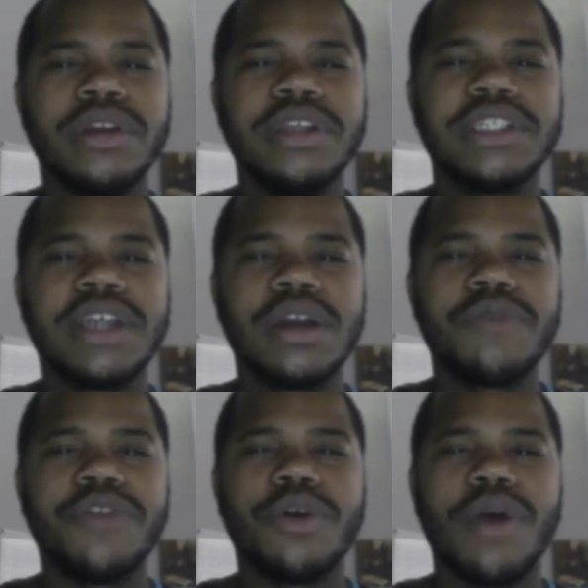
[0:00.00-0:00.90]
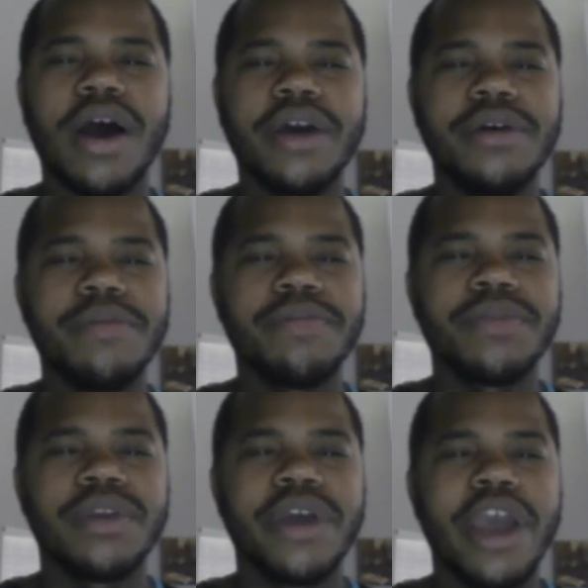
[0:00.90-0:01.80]
the son of Neriah,
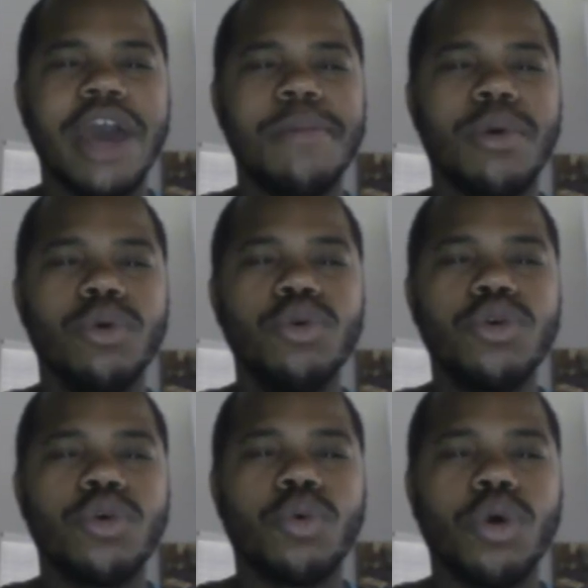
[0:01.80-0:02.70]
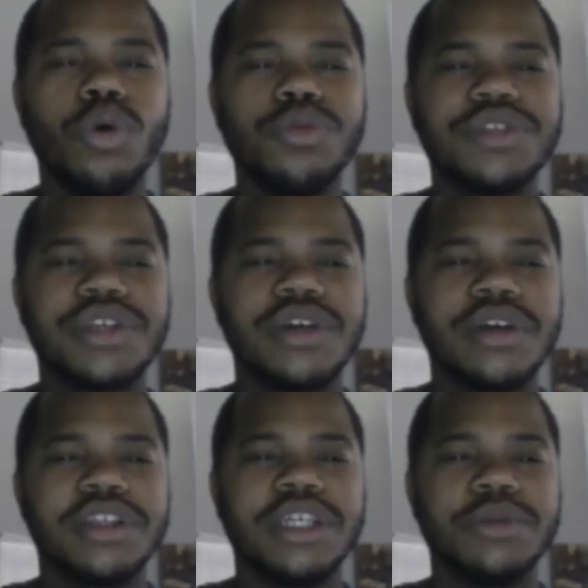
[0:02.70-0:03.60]
and Baruch wrote,
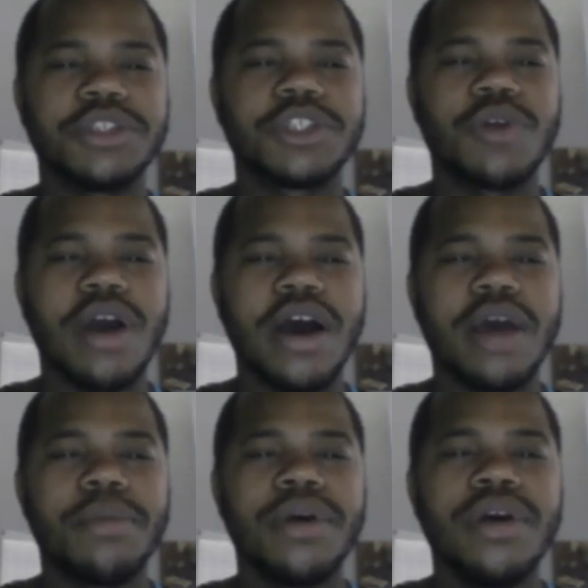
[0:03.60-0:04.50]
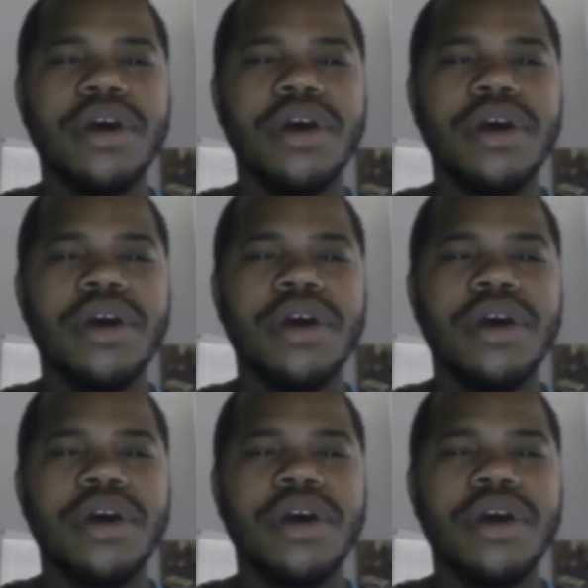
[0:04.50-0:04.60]
because he was a scribe,